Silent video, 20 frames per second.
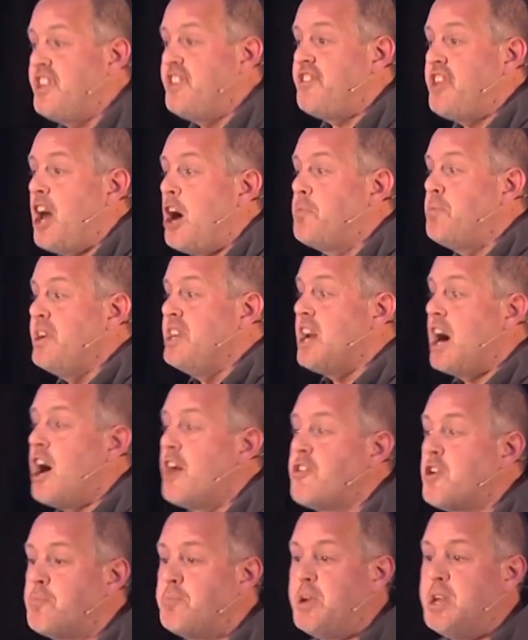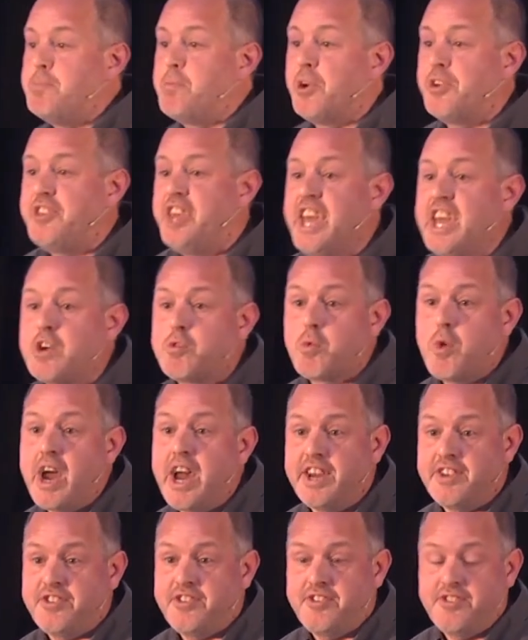is helping other people take
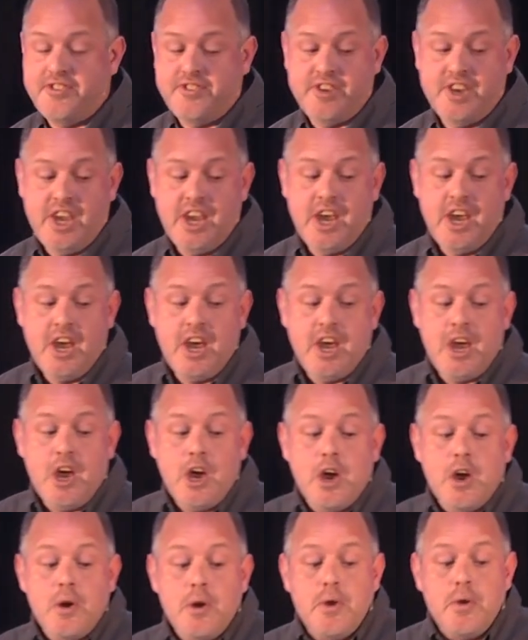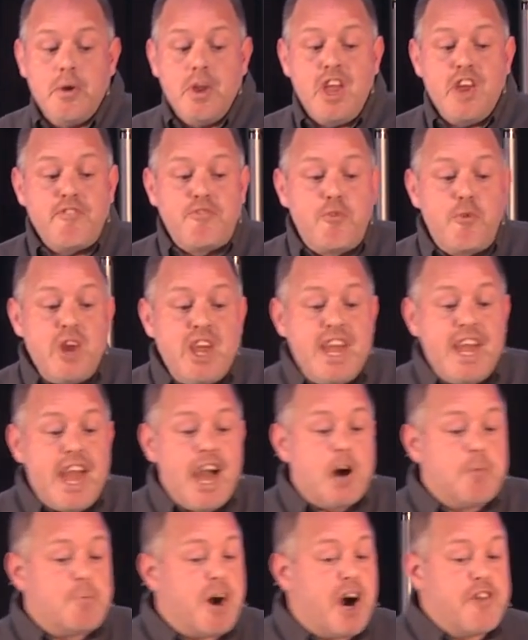rests. If we
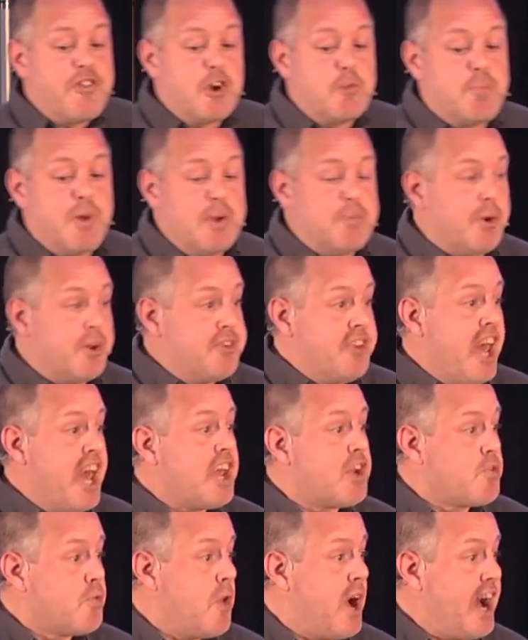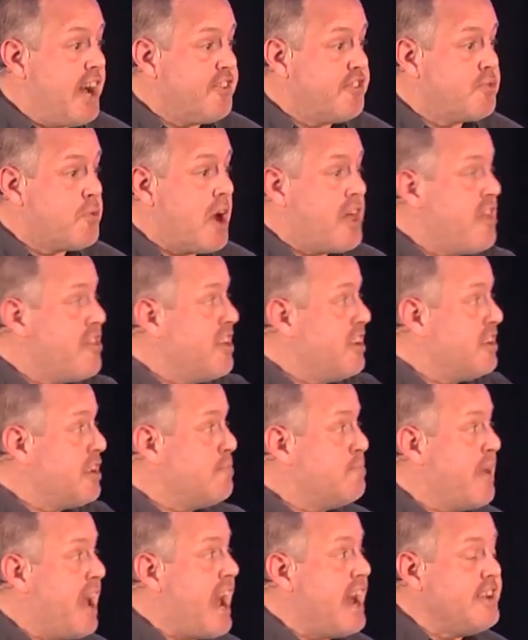help other people take rest rather than
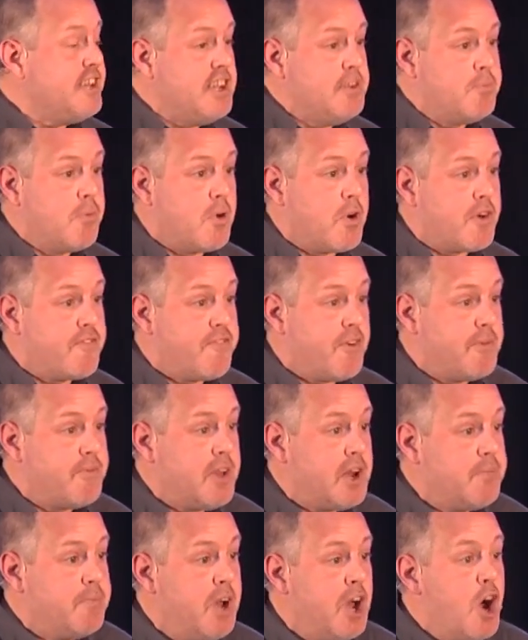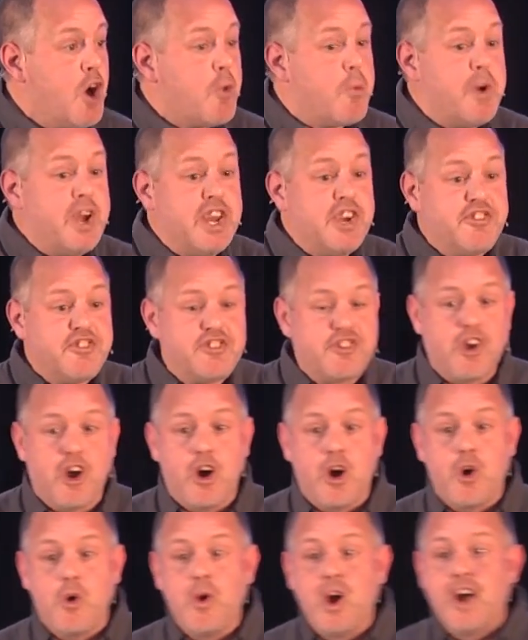demanding more from them, we
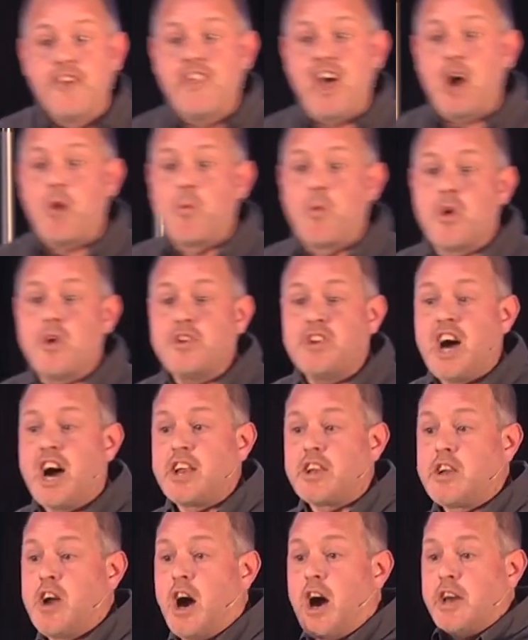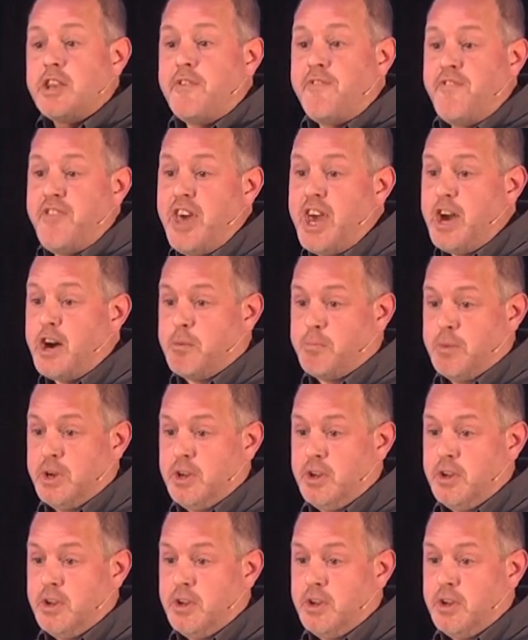show that we're not God of them.